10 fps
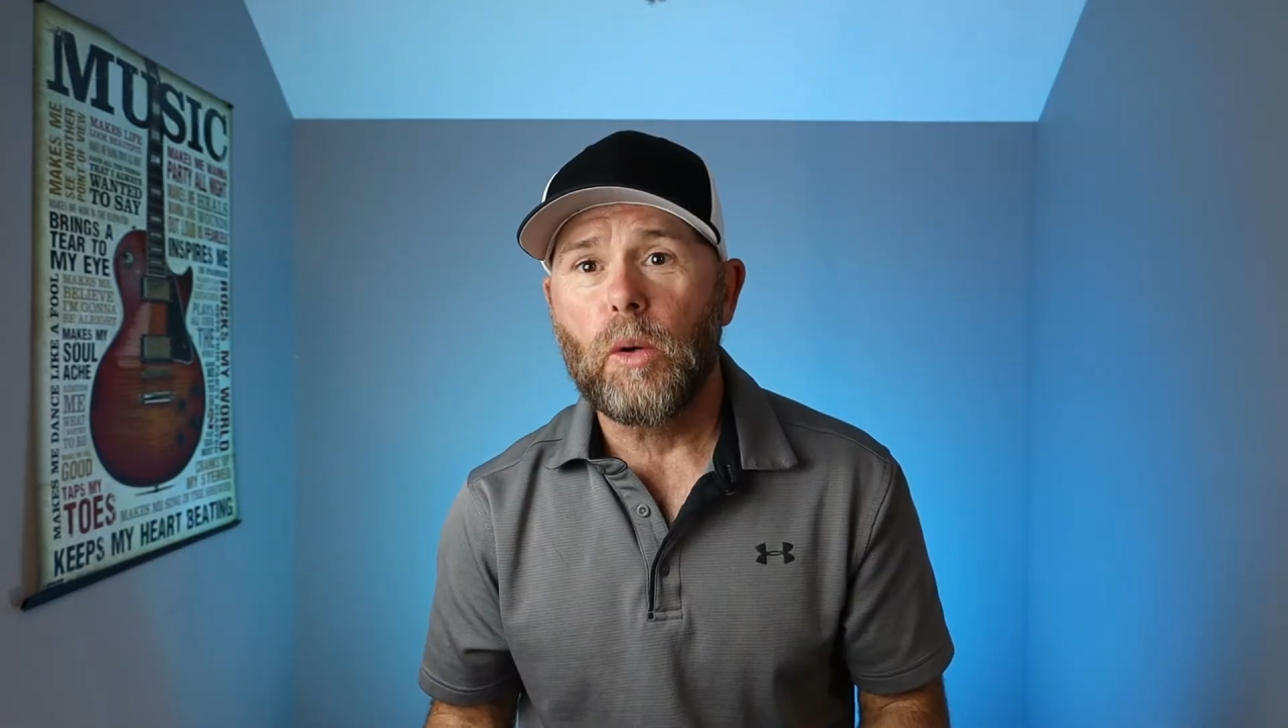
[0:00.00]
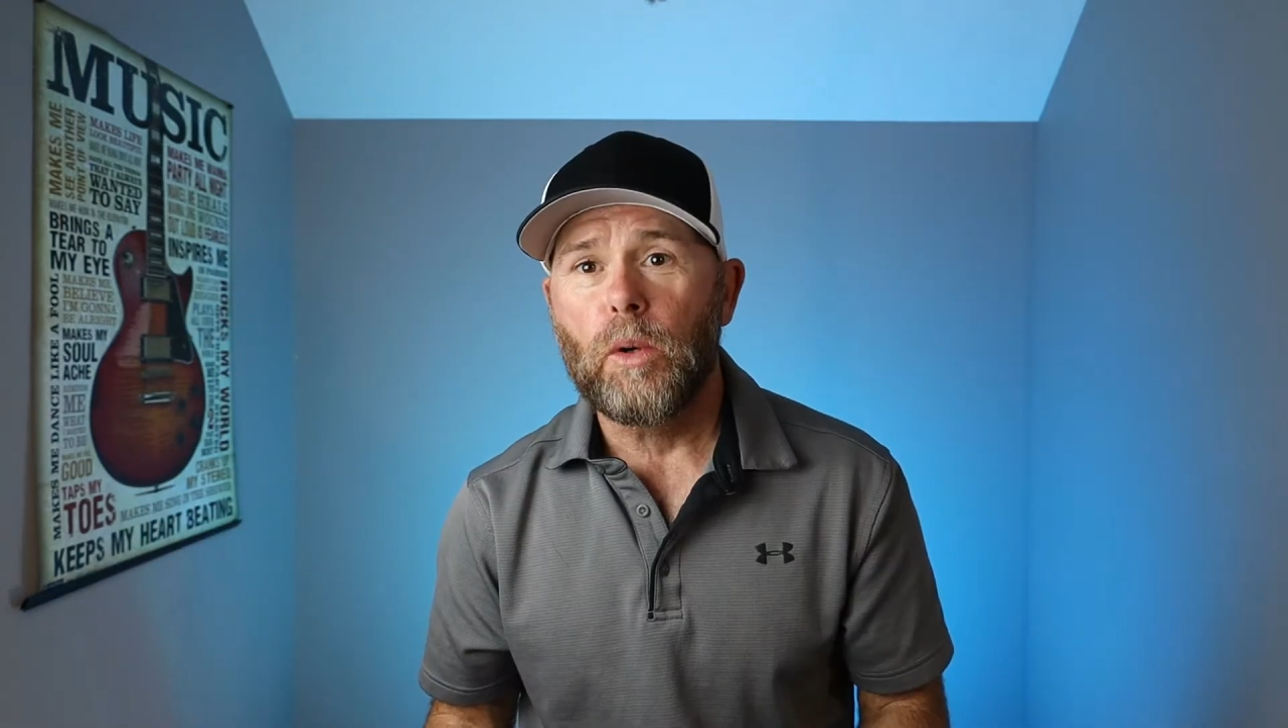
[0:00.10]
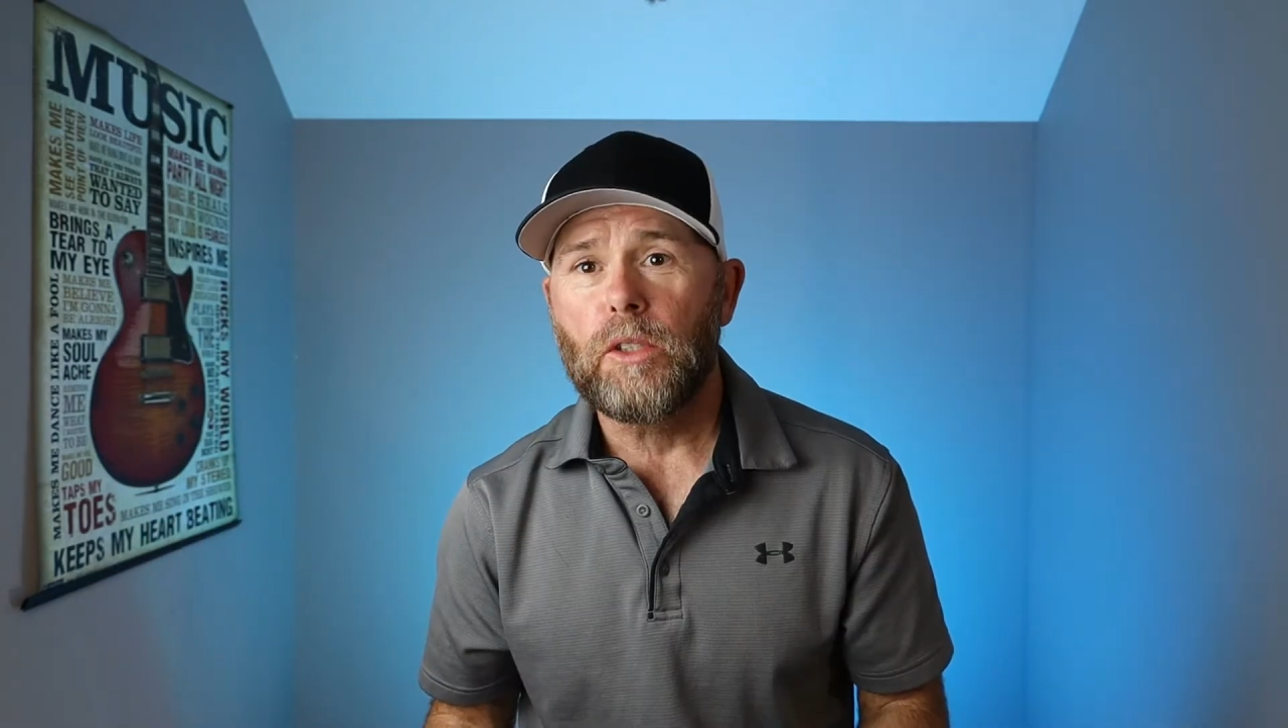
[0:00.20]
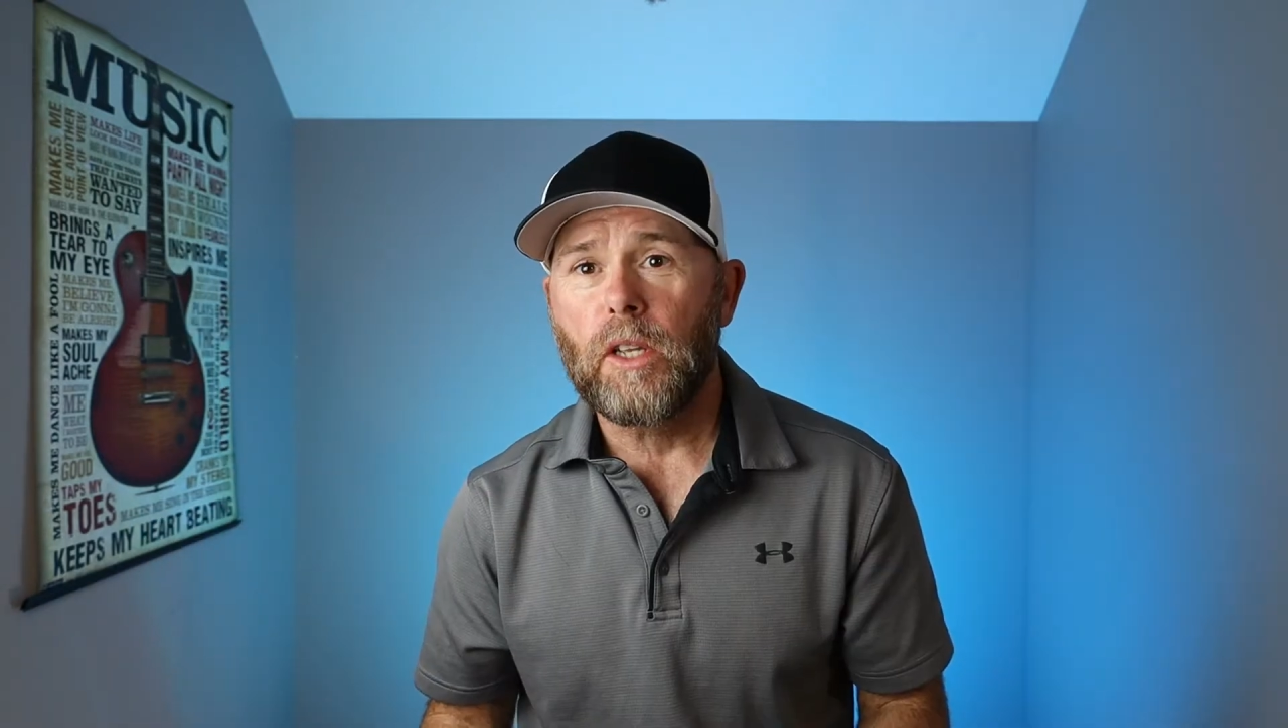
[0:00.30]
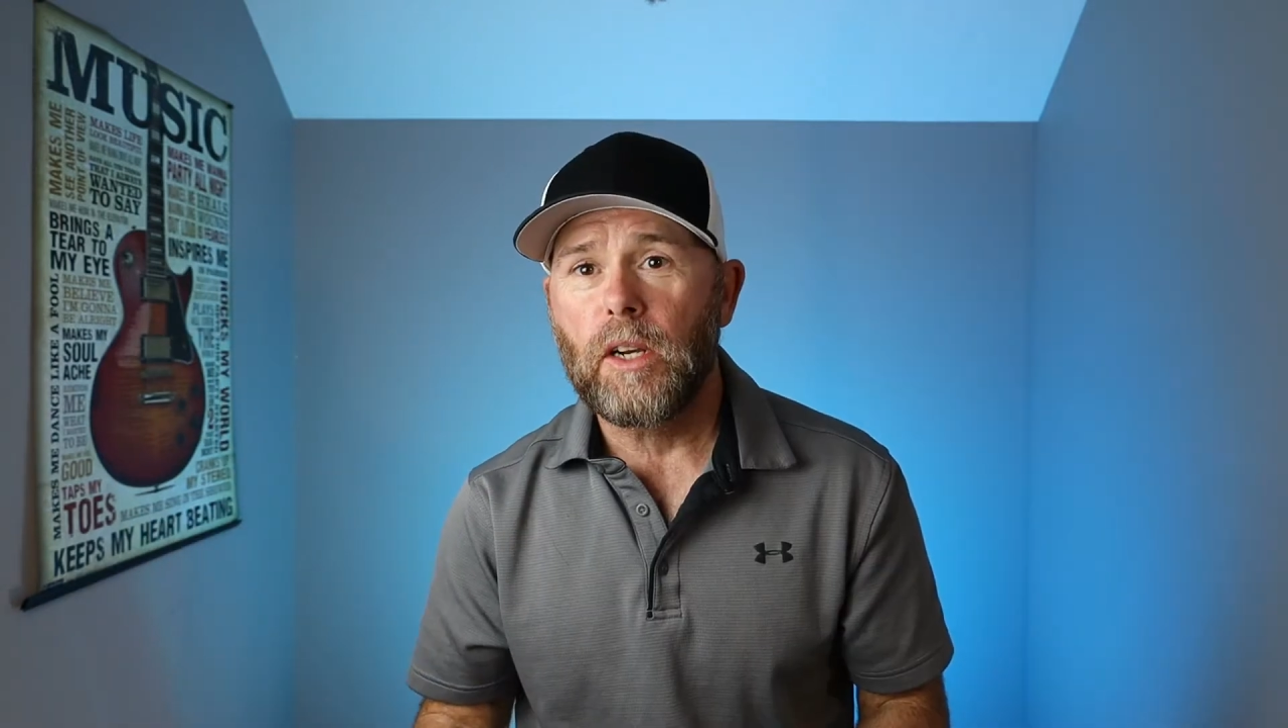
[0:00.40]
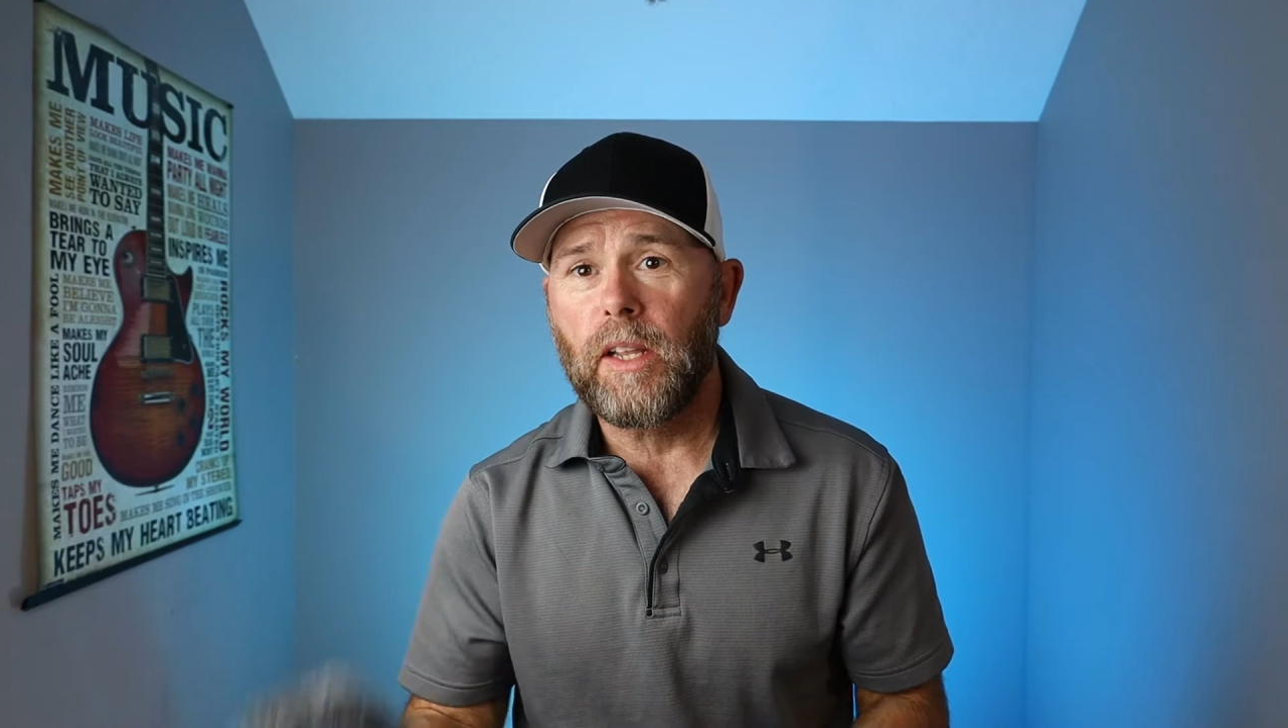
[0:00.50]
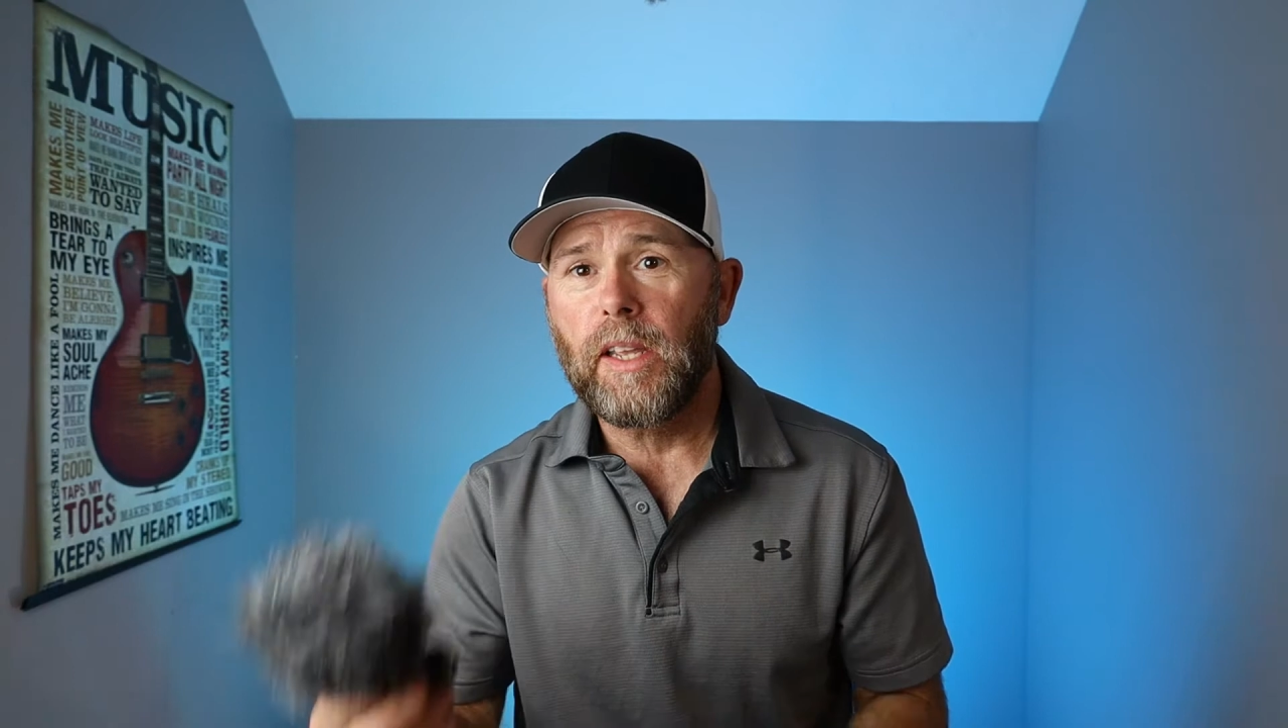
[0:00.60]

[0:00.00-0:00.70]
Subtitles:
what you're going to